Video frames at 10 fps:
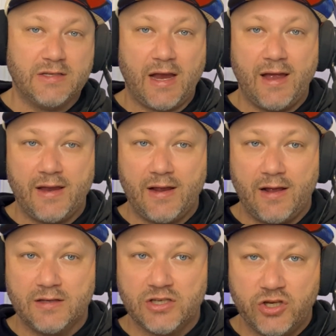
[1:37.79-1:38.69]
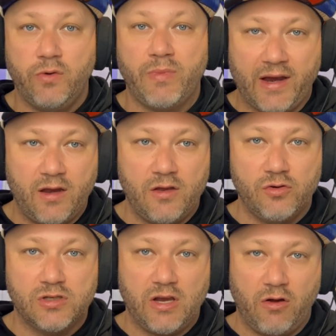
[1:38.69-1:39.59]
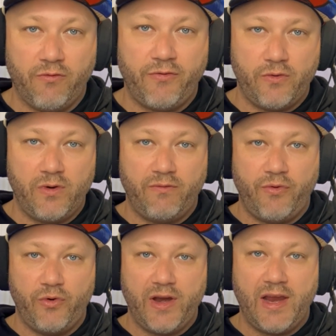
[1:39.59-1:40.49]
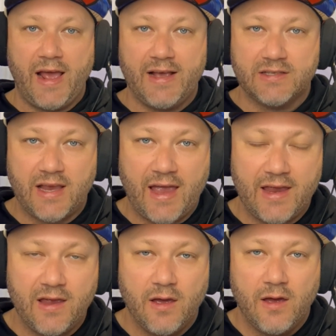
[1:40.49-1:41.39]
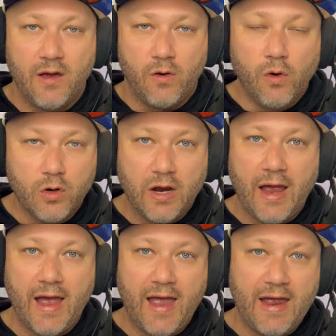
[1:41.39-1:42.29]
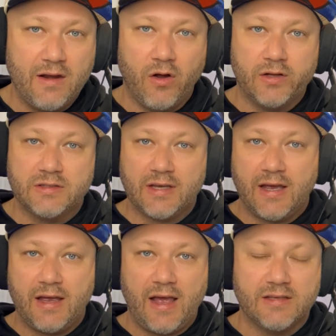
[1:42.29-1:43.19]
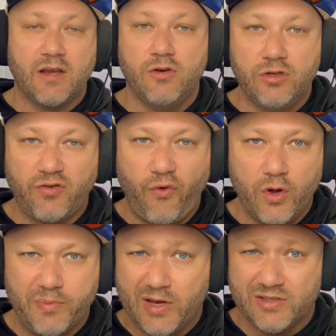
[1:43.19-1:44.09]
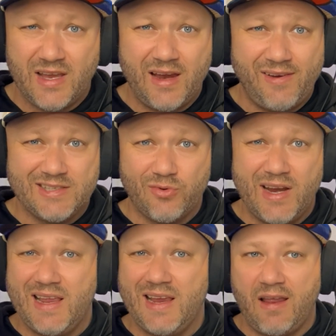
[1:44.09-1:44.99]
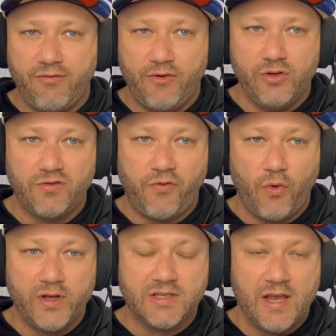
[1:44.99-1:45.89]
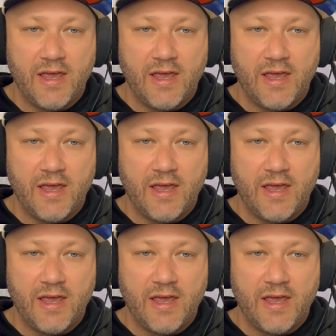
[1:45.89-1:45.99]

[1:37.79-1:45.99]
I assume they're going to use Dion Fourie as a hooker and not as a loose forward, because there is really enough loose forwards.